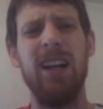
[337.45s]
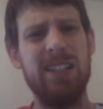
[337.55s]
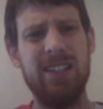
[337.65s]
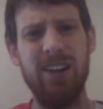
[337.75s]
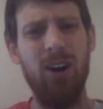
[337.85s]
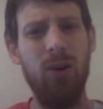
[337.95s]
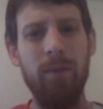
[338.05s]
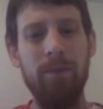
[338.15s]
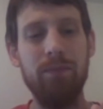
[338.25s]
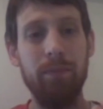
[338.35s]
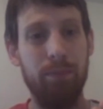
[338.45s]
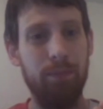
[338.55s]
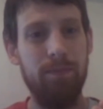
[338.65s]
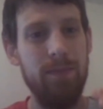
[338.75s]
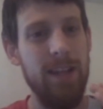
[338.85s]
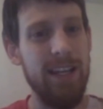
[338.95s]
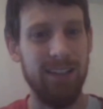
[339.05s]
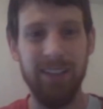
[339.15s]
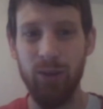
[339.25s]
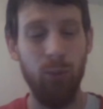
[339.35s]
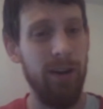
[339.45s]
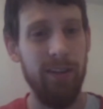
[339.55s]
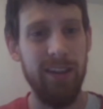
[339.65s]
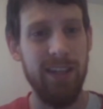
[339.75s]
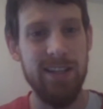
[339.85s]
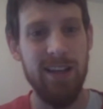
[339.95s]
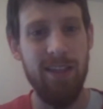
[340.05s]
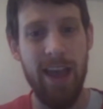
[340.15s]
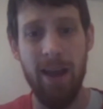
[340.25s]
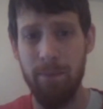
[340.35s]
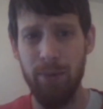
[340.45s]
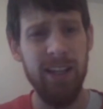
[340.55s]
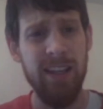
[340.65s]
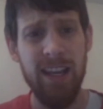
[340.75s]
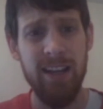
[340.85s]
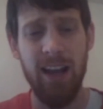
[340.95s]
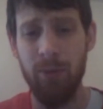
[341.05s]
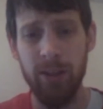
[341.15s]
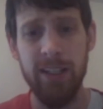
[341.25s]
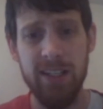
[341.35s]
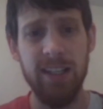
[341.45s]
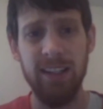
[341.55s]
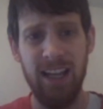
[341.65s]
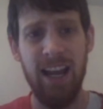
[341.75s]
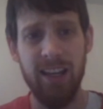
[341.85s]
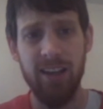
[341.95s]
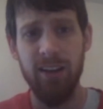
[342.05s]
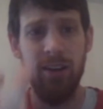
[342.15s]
So it's a little weird that they did that, but in the end, I really did like